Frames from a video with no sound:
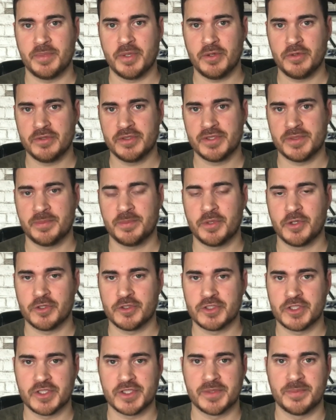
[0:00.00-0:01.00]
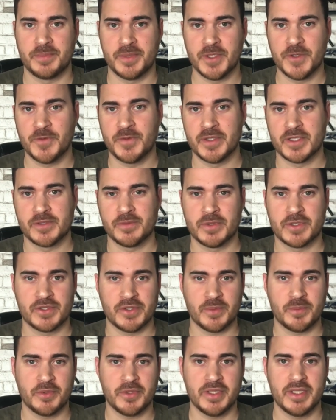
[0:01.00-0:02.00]
post-purchase benefits, which
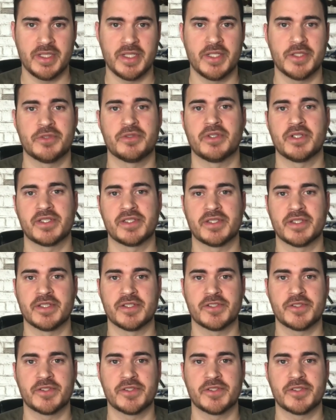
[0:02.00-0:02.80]
are pretty interesting.